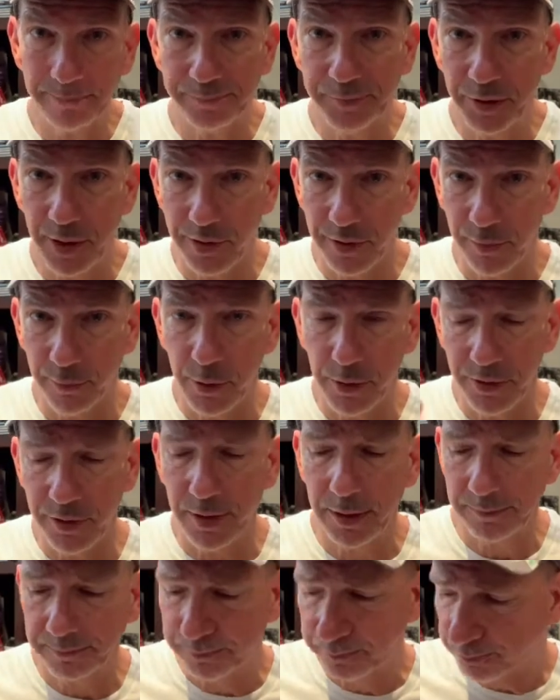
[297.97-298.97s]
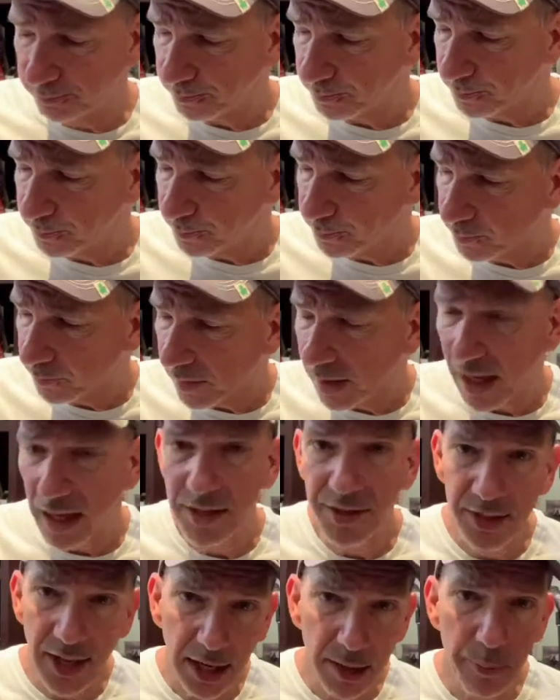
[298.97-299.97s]
So that's the first thing. The
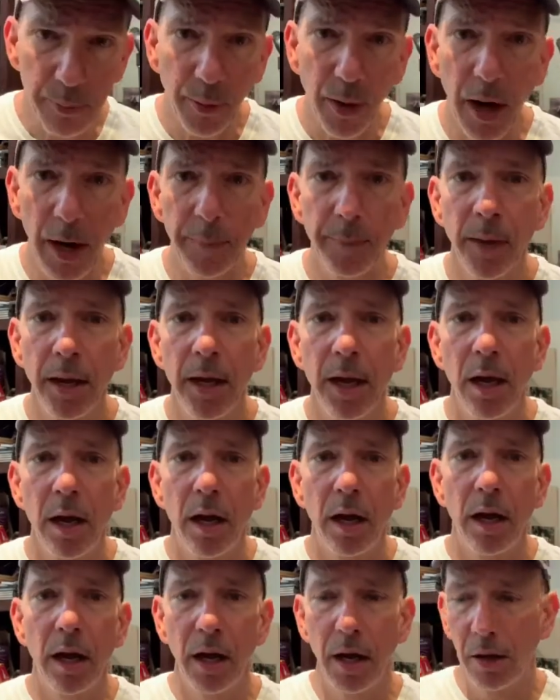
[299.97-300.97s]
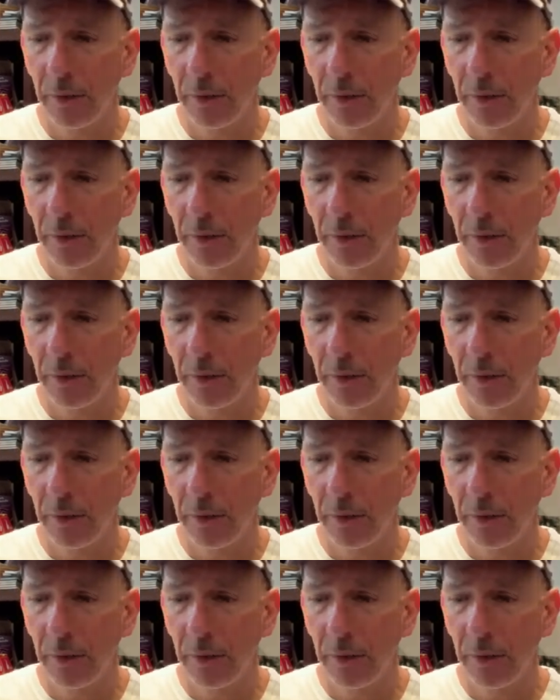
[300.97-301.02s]
second part of